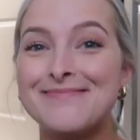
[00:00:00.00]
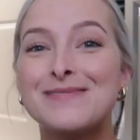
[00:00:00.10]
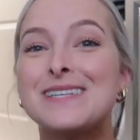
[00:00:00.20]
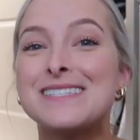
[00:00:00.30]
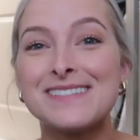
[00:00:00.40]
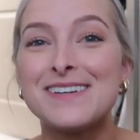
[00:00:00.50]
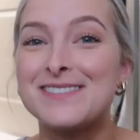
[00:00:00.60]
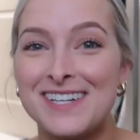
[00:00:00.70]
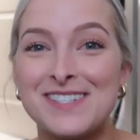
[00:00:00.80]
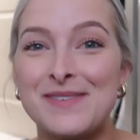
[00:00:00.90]
Please, no
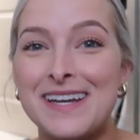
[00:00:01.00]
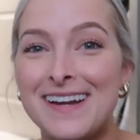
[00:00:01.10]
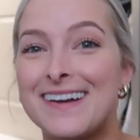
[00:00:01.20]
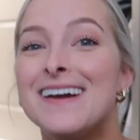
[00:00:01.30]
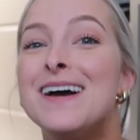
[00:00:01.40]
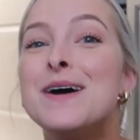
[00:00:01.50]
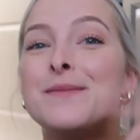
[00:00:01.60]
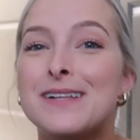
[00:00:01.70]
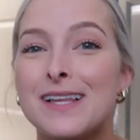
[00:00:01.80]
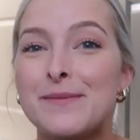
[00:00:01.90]
judgment here,
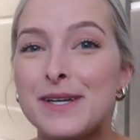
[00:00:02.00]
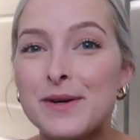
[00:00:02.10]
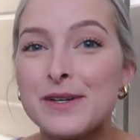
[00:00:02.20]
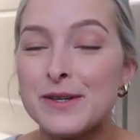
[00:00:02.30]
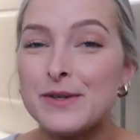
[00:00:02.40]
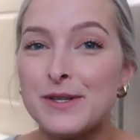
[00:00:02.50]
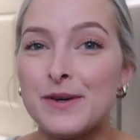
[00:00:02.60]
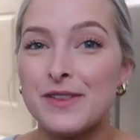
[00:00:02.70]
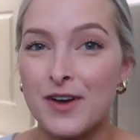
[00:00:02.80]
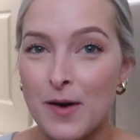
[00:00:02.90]
but let me know what you would do
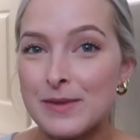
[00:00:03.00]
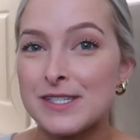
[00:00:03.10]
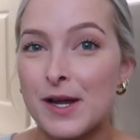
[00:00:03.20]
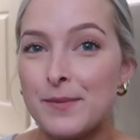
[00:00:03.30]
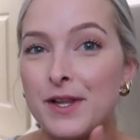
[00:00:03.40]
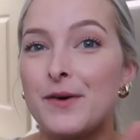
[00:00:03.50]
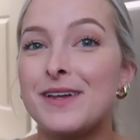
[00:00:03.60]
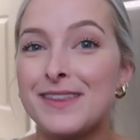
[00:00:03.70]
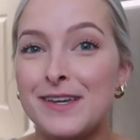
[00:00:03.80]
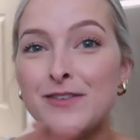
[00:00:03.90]
in the comments down below,
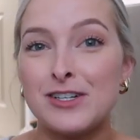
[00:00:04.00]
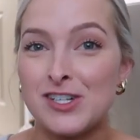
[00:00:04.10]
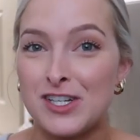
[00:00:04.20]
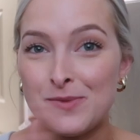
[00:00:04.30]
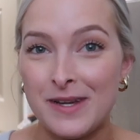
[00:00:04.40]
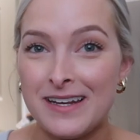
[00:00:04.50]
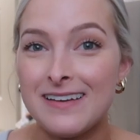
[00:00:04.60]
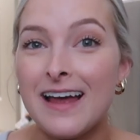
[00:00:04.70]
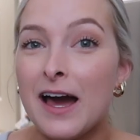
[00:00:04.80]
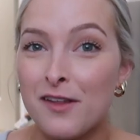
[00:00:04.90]
and leave your judgment
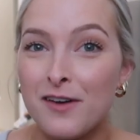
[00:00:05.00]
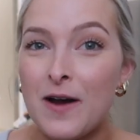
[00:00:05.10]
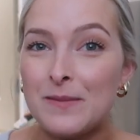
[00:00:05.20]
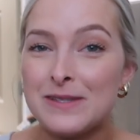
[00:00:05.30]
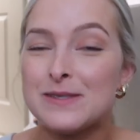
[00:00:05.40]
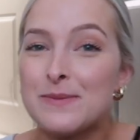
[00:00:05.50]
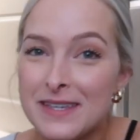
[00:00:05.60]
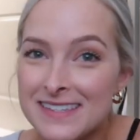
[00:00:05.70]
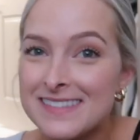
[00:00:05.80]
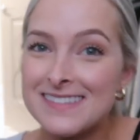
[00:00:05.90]
out of the comments,
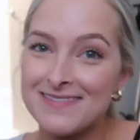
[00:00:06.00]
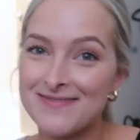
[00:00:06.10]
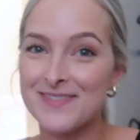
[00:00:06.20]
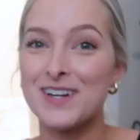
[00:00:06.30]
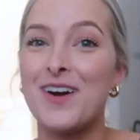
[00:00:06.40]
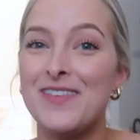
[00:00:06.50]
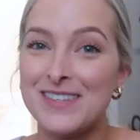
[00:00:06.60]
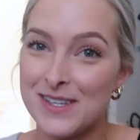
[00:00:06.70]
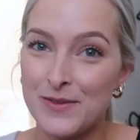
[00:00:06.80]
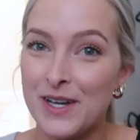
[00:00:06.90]
please,
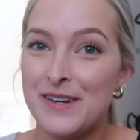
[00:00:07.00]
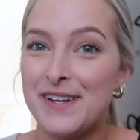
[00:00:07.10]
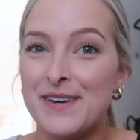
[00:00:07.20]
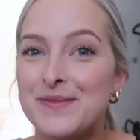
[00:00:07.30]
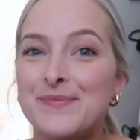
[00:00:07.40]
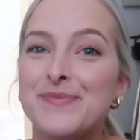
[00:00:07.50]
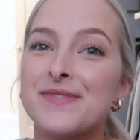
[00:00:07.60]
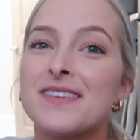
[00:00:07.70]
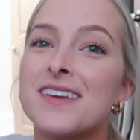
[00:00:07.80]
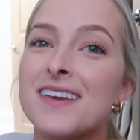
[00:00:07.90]
regardless of what you do.
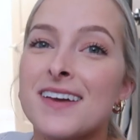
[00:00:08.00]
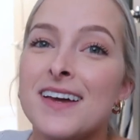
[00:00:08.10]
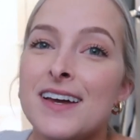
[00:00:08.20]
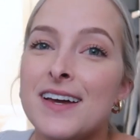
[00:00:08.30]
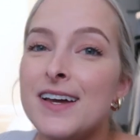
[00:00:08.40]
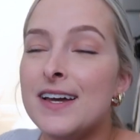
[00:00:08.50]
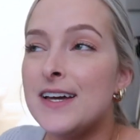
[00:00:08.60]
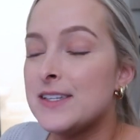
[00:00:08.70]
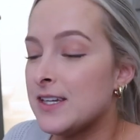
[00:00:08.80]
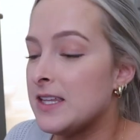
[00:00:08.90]

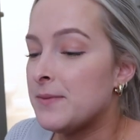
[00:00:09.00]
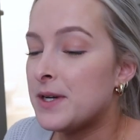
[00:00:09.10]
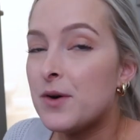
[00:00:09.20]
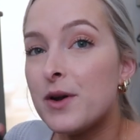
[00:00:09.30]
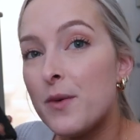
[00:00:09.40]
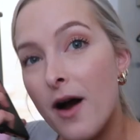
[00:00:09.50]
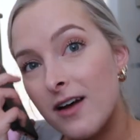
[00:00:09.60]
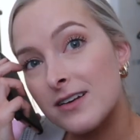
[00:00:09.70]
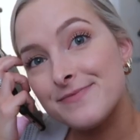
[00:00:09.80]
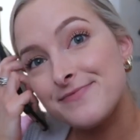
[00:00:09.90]
So I think I'm gonna go on a
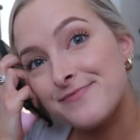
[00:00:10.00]
walk.